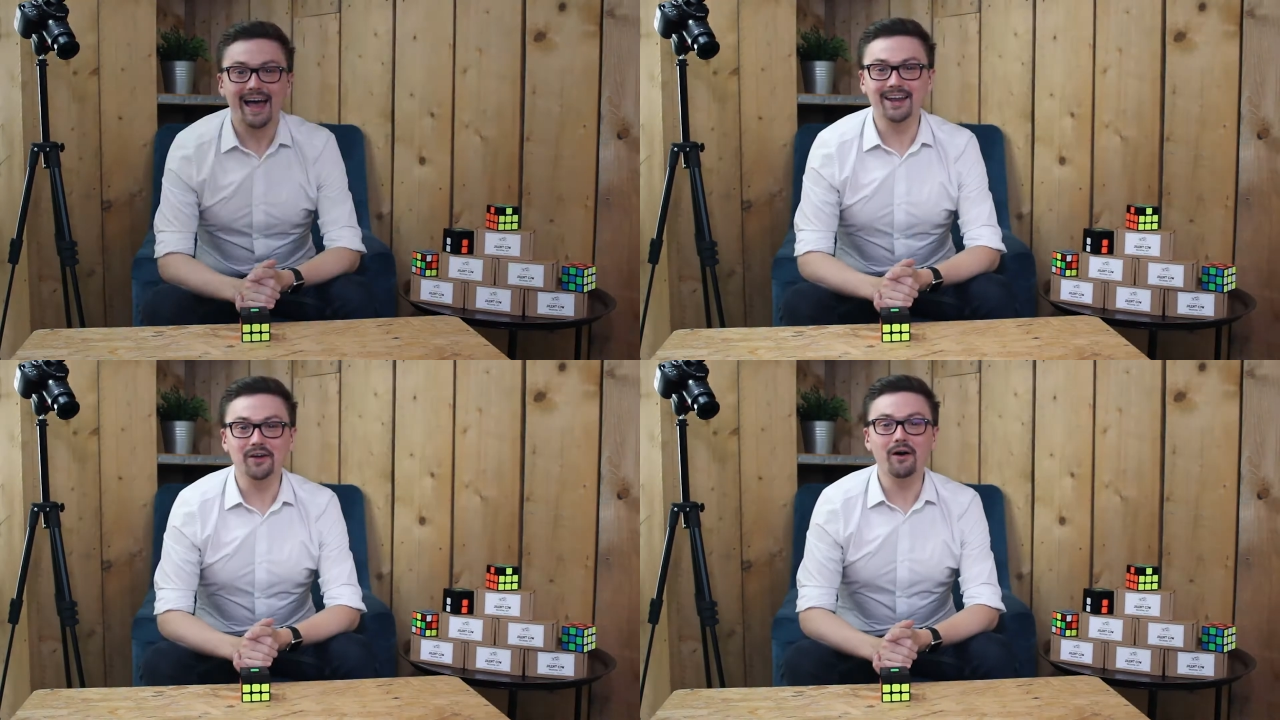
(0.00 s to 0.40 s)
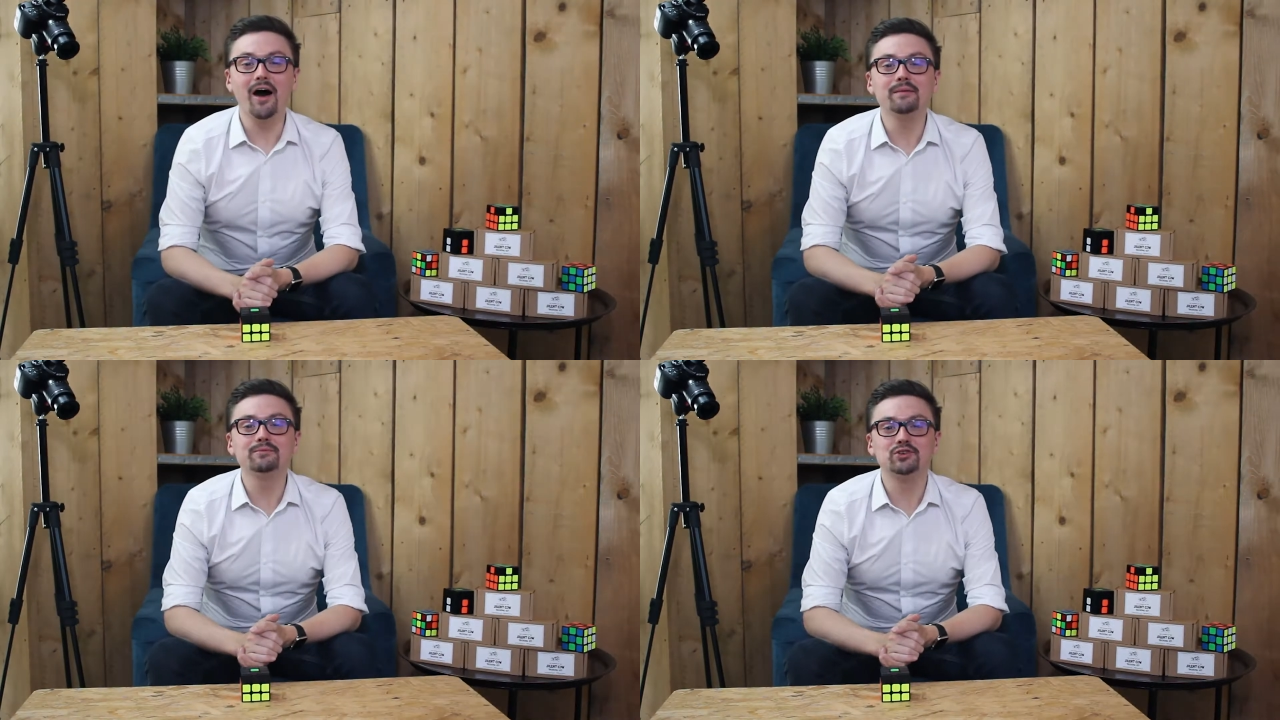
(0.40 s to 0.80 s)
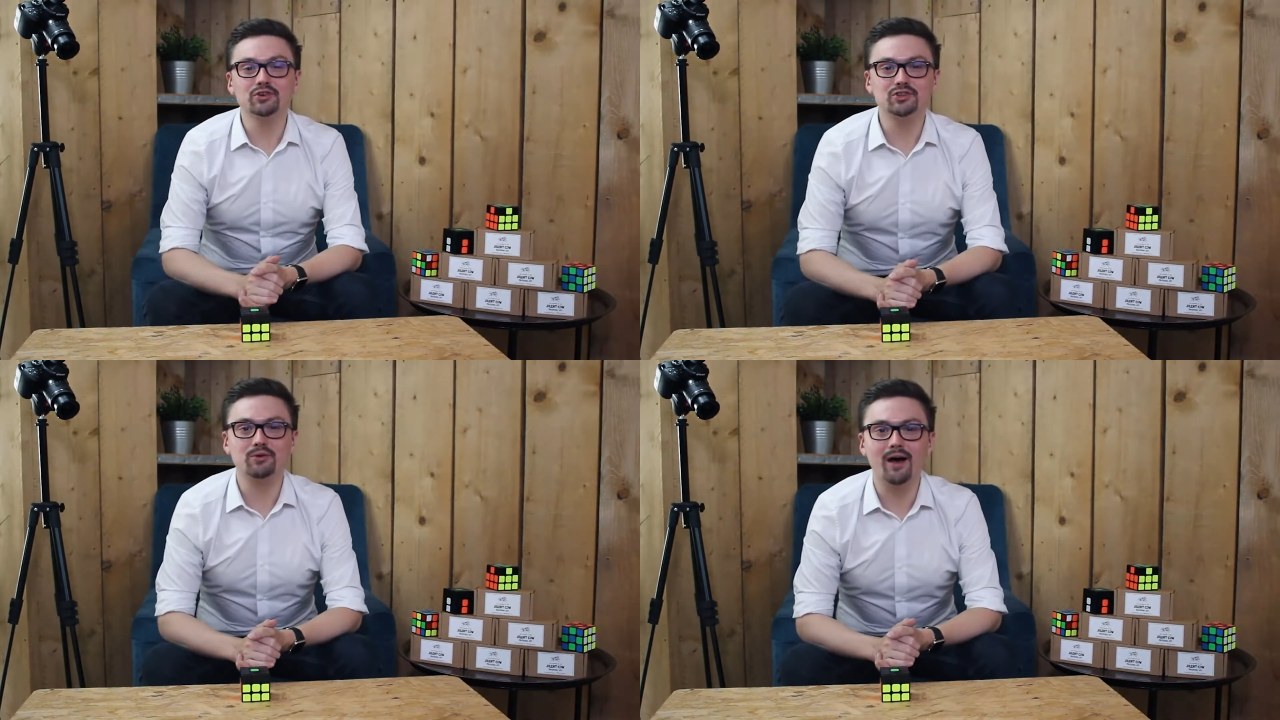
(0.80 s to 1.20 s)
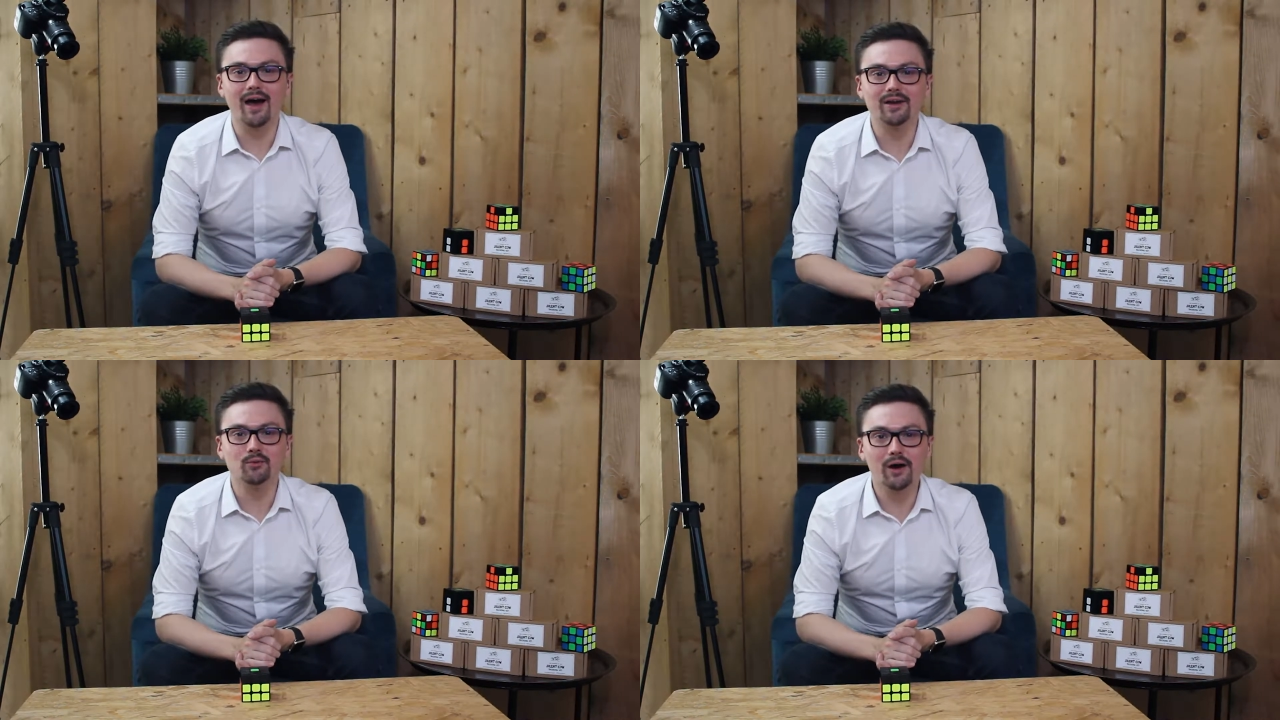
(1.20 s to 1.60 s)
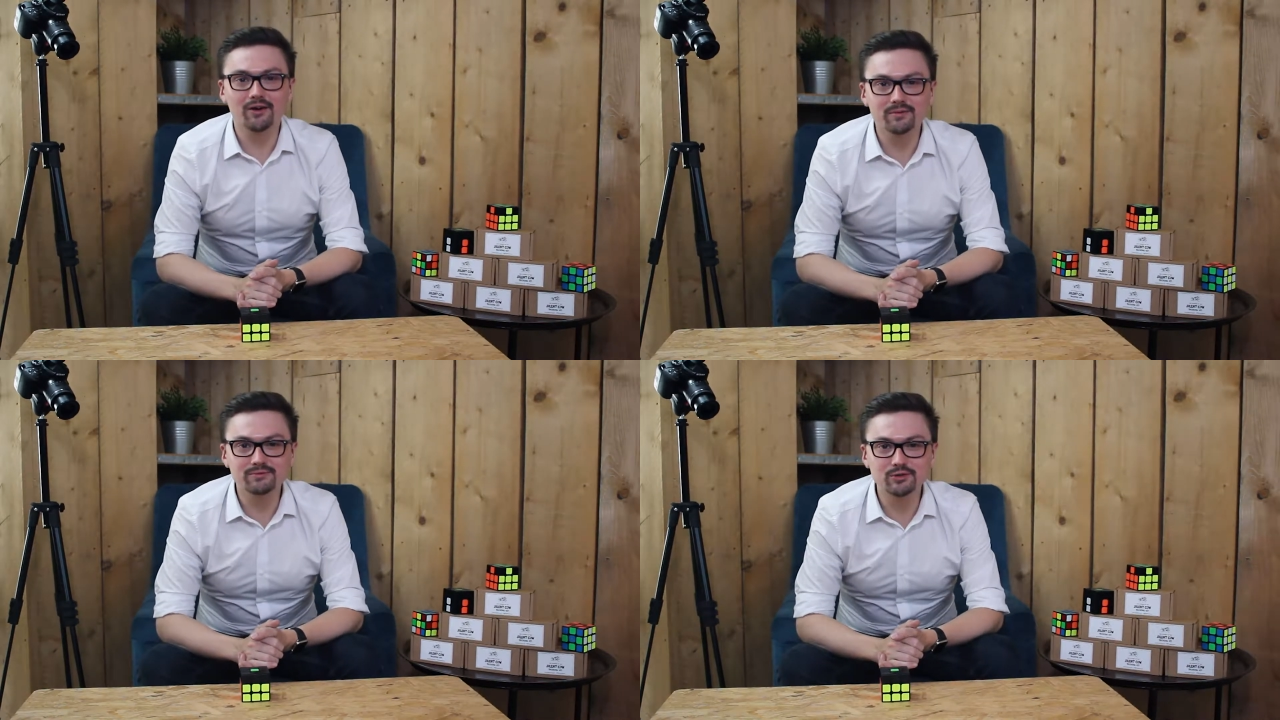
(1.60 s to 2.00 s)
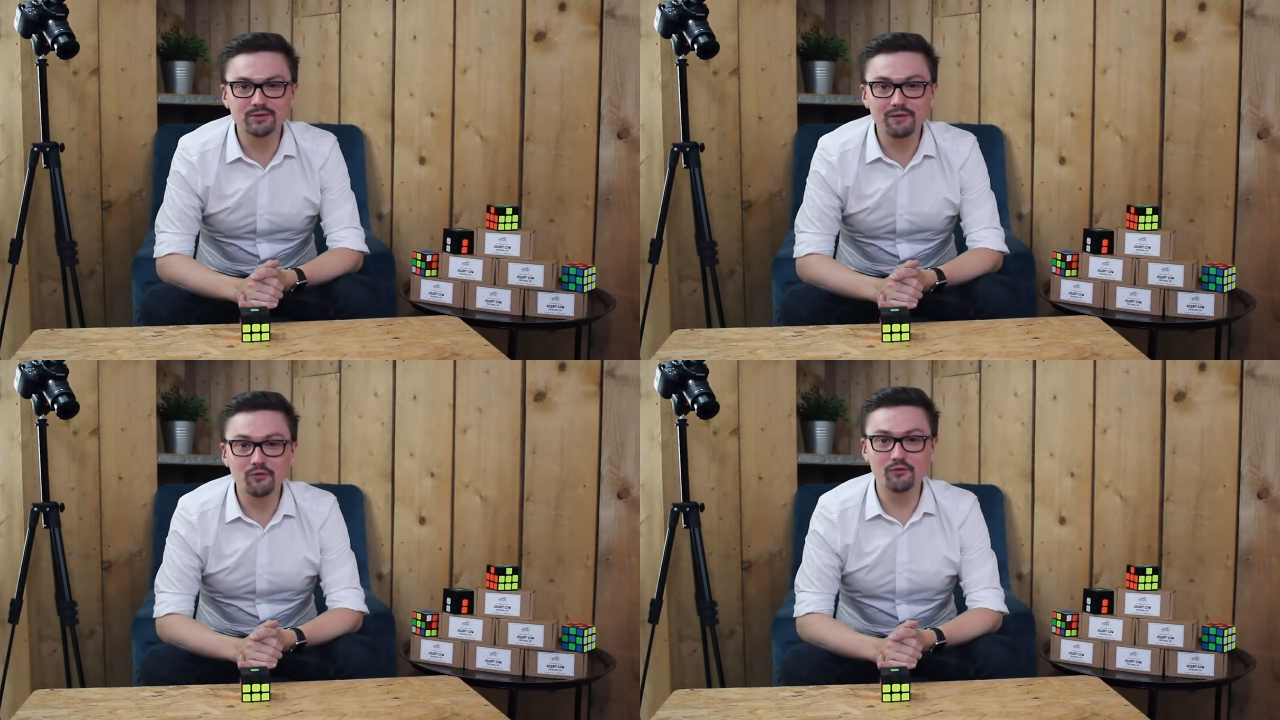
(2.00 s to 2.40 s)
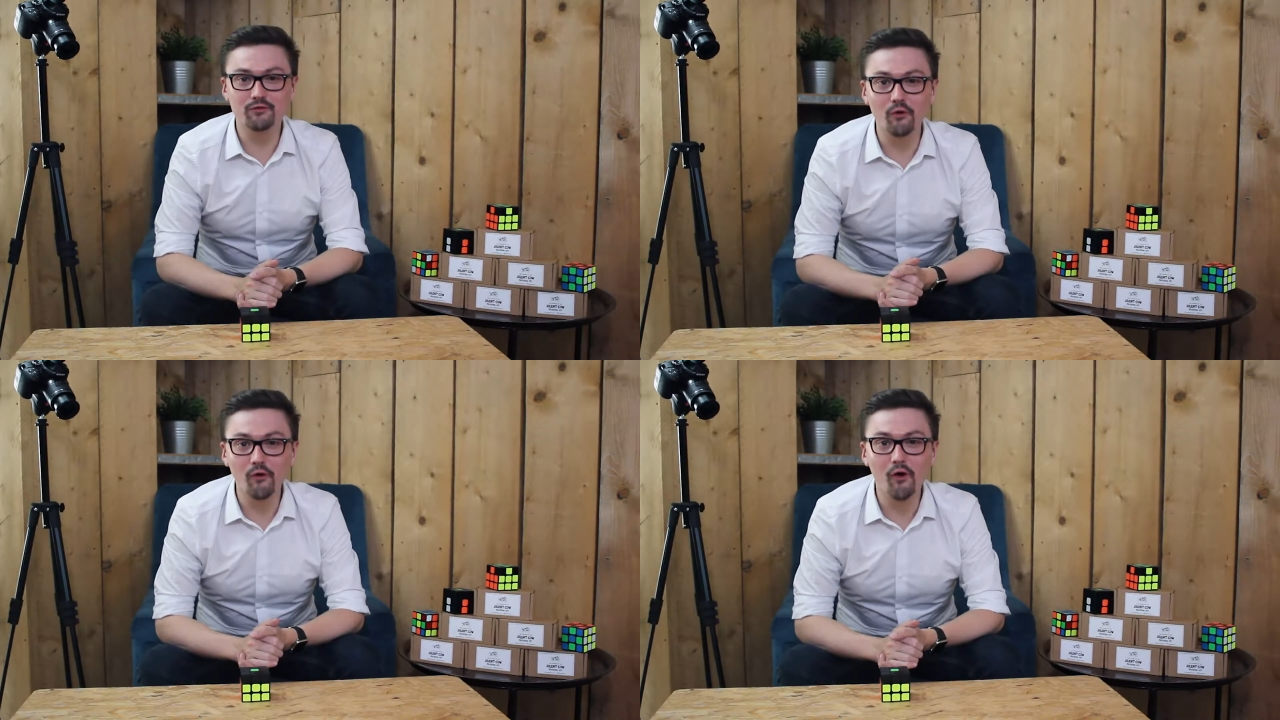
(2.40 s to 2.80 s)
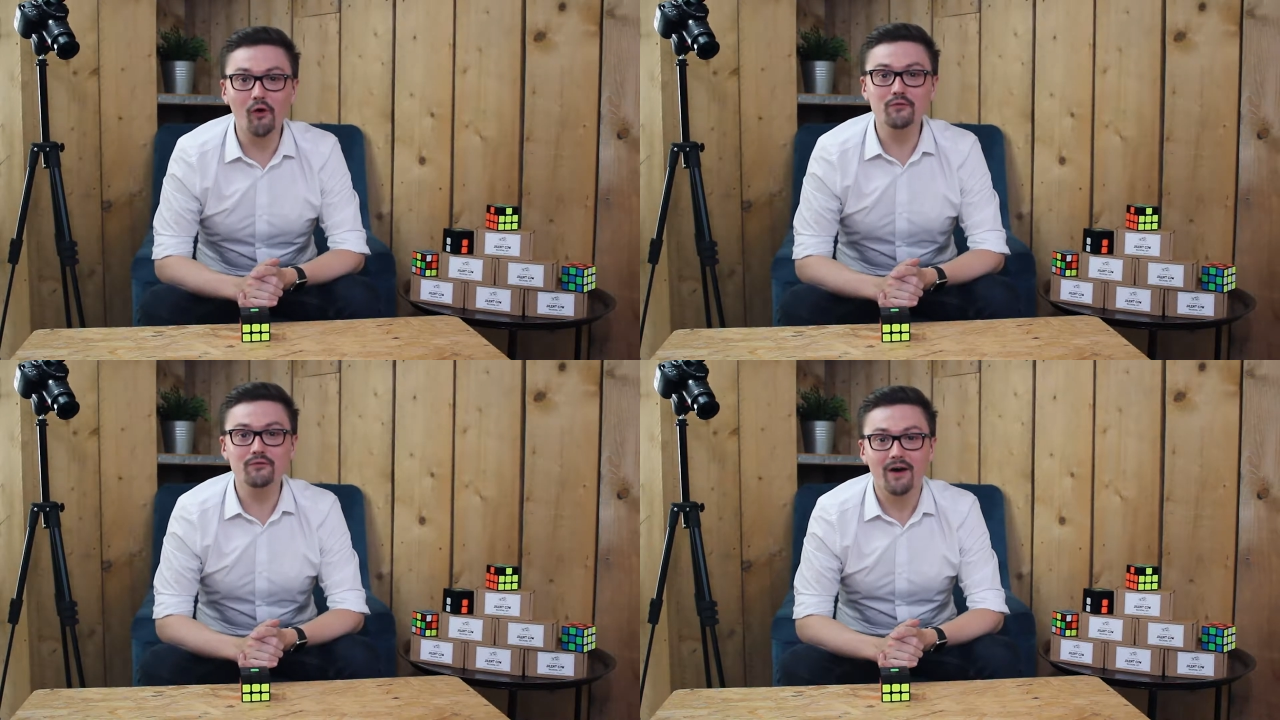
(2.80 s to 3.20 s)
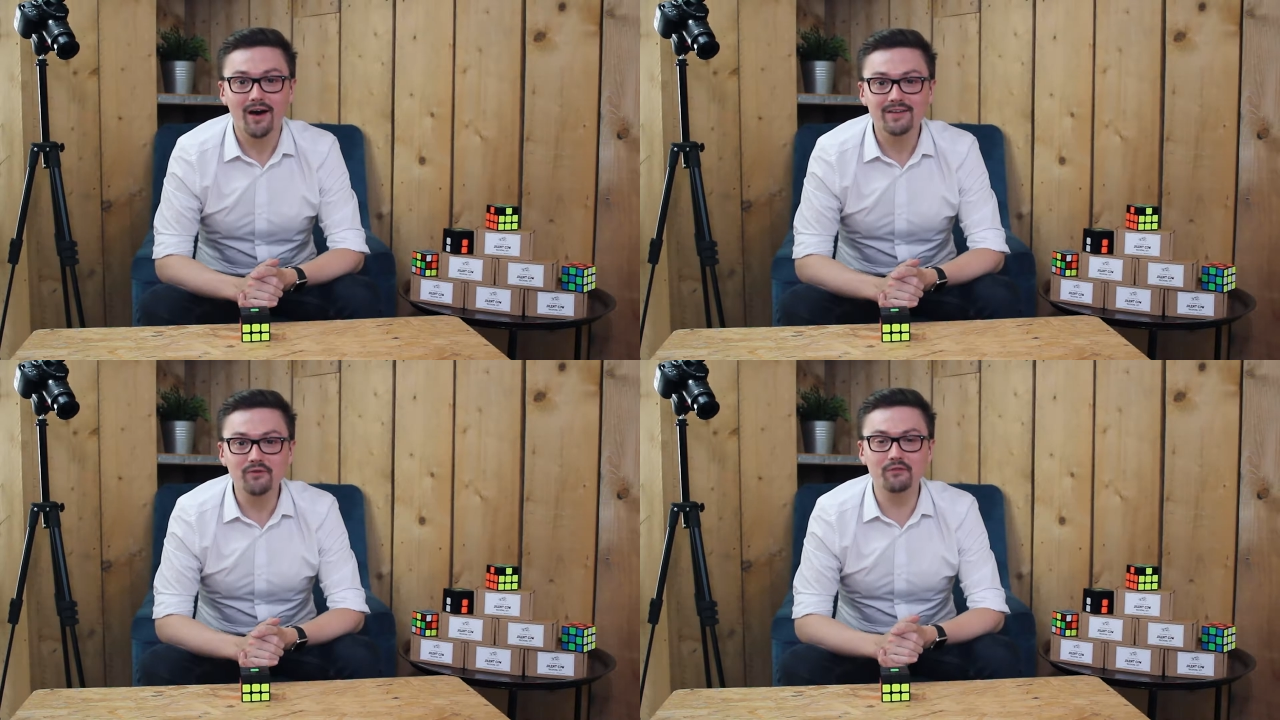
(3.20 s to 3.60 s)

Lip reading: Hello, I'm Joshua and welcome to level 4 of 5